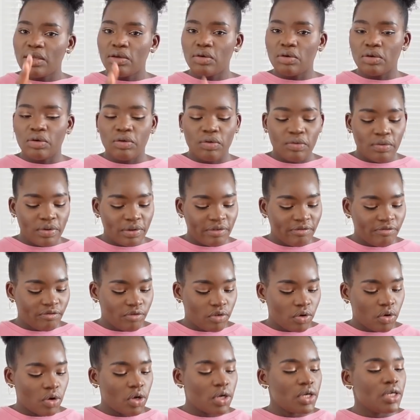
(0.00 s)
you're going
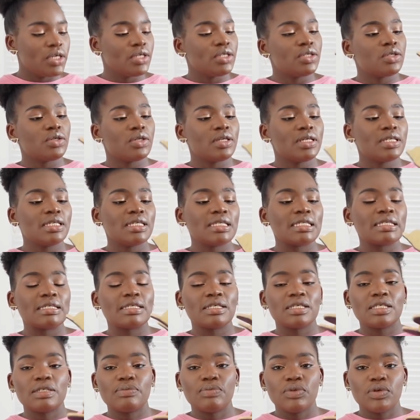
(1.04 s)
for. So this is
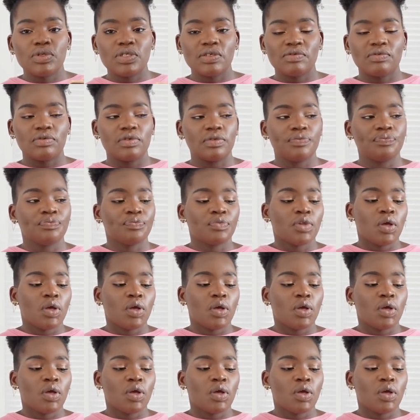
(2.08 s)
just beautiful.